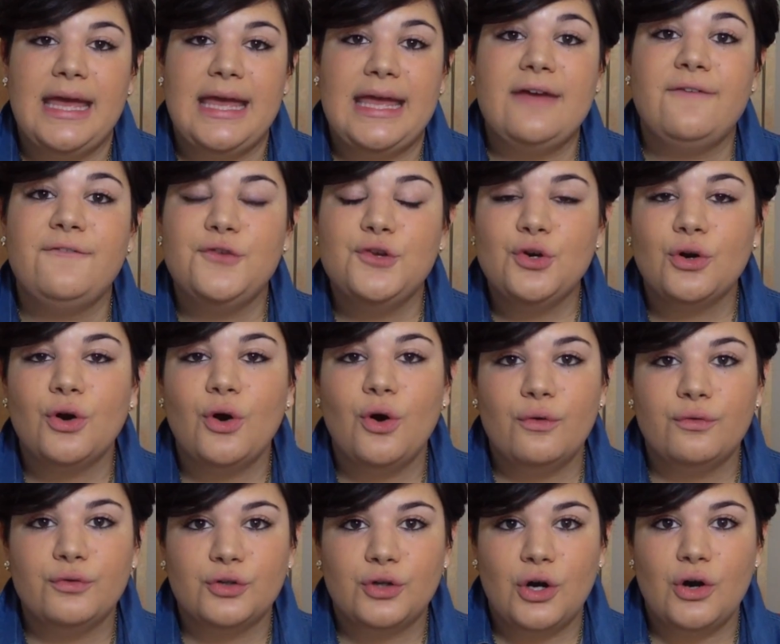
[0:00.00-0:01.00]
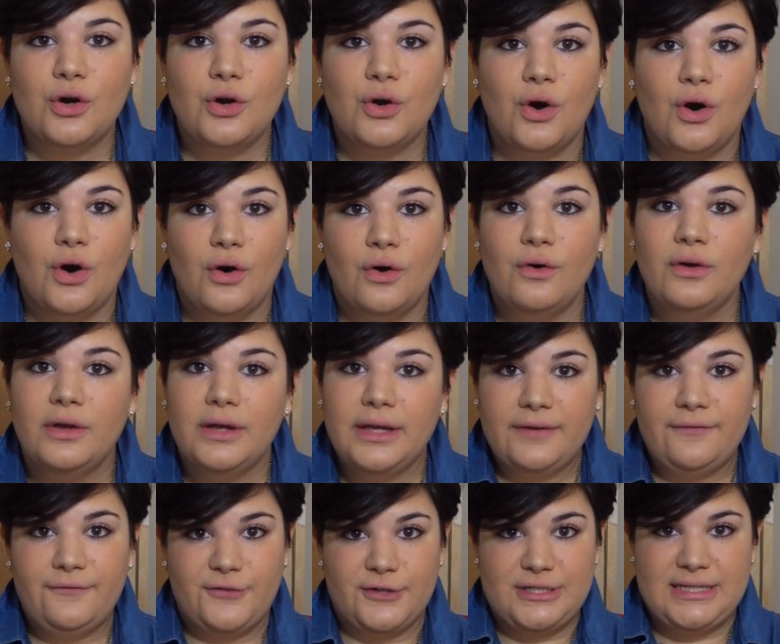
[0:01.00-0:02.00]
If your overall goal
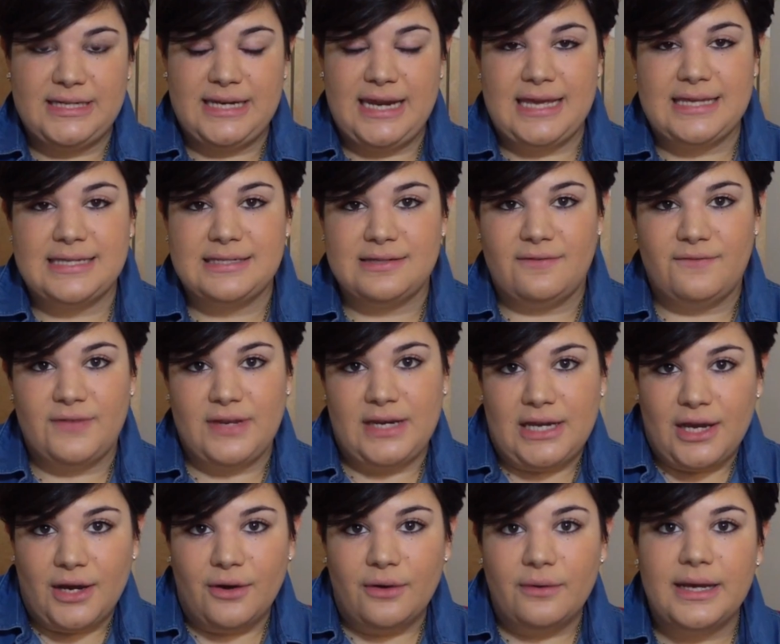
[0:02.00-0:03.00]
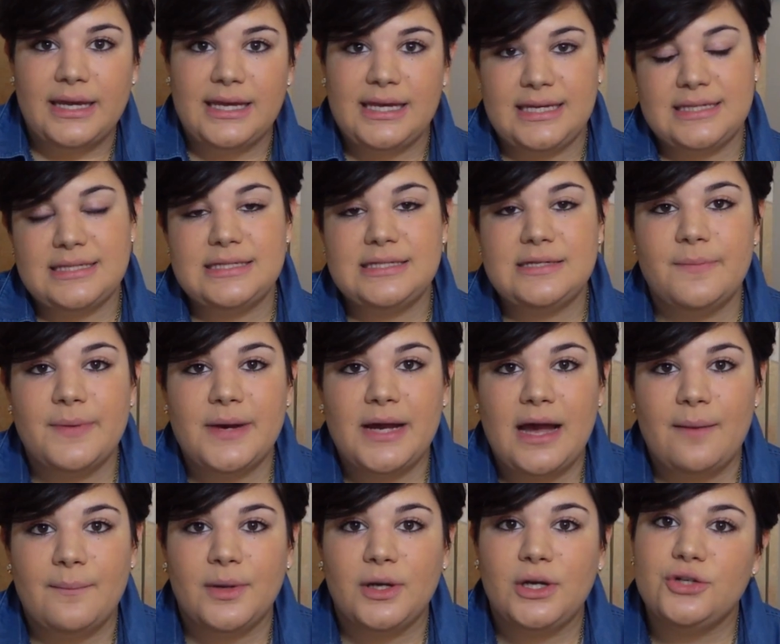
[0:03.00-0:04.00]
for today's video is to
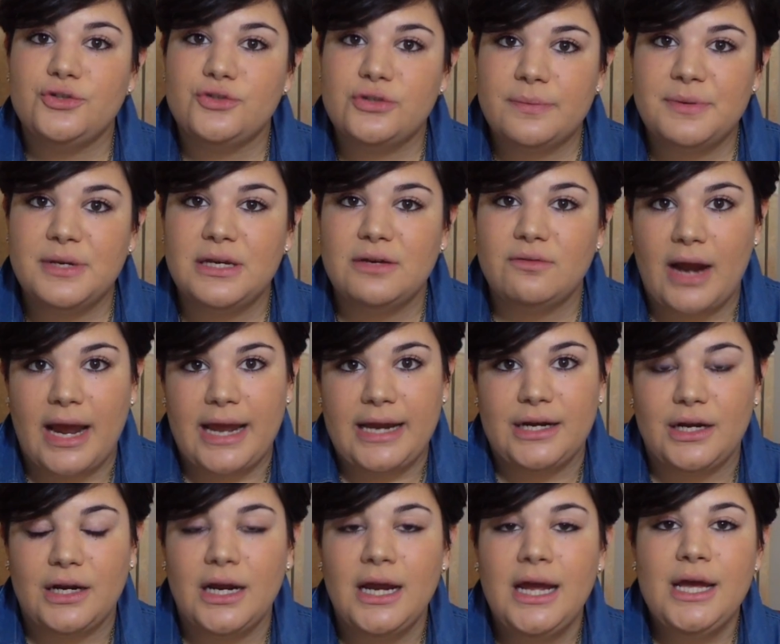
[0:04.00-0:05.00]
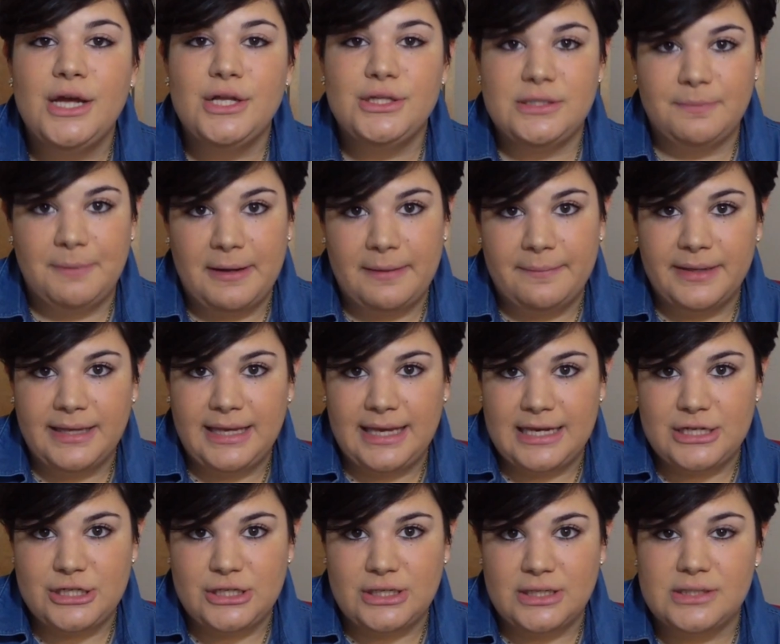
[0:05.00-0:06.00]
become a contributing writer to
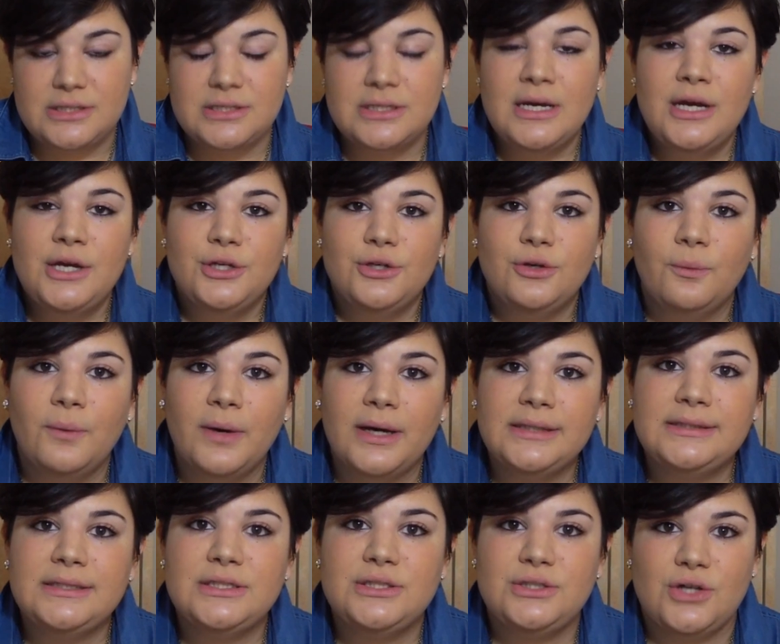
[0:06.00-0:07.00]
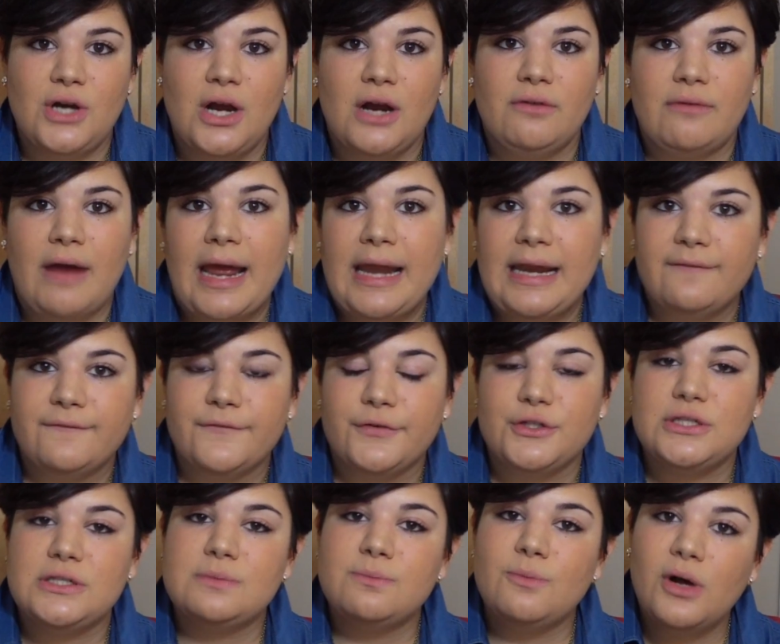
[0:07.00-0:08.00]
publications, you'll want to start writing for
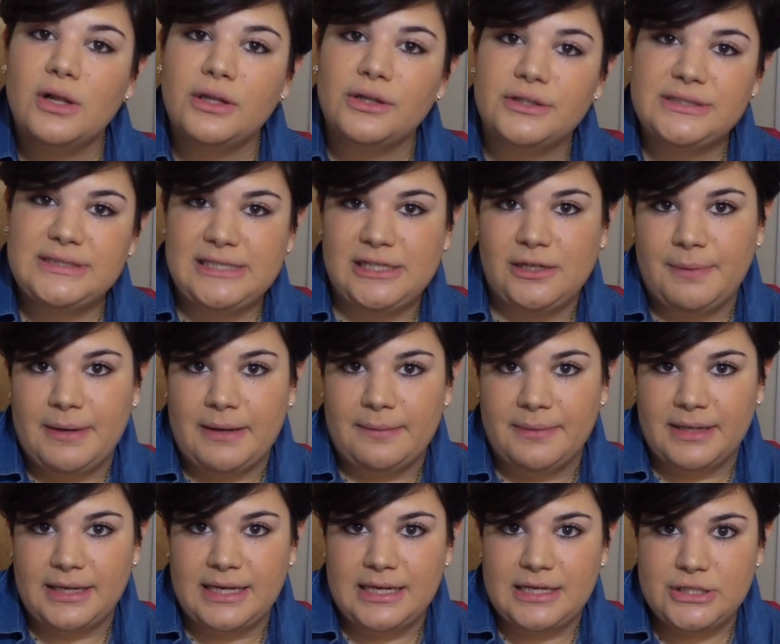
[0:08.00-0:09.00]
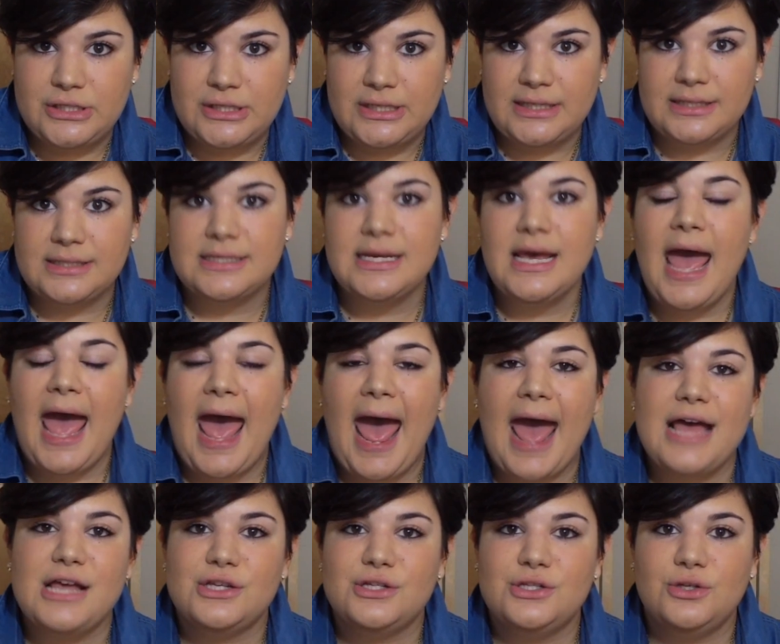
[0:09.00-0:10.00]
smaller tier publications
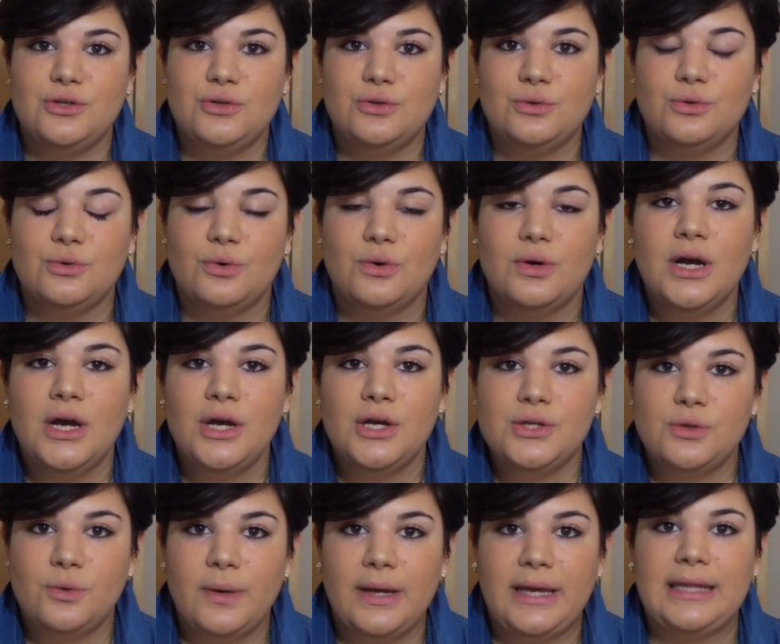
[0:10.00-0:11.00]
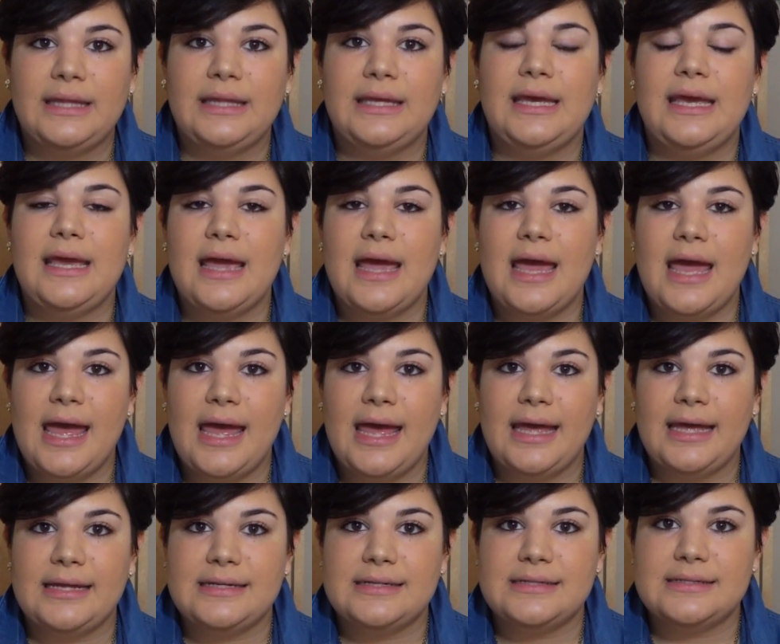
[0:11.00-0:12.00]
as you quickly
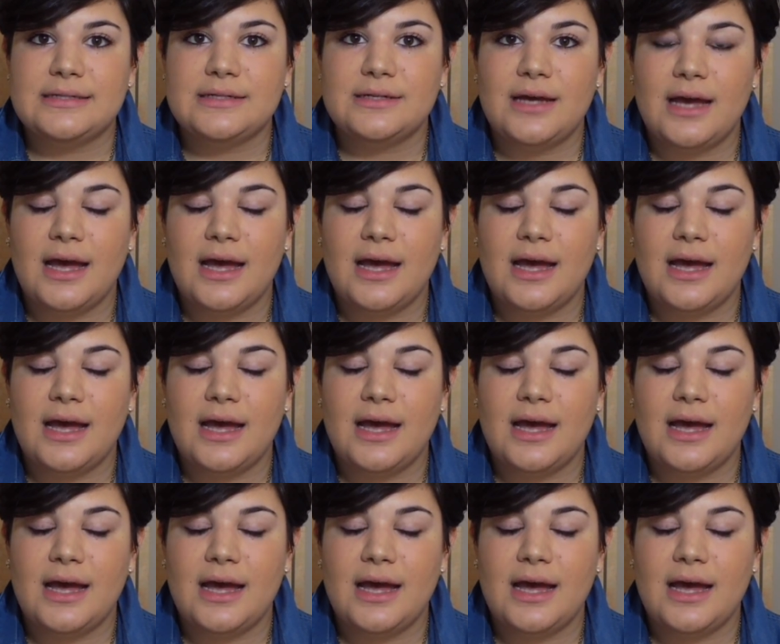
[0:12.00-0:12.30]
and